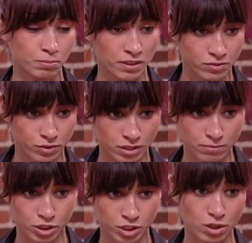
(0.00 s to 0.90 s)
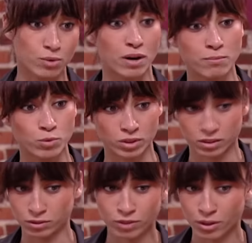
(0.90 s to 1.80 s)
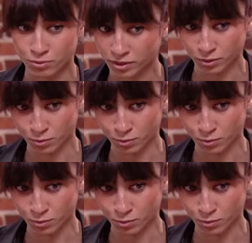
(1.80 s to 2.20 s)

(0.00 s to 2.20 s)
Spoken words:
place for them is just, oh, I'm working. You're not really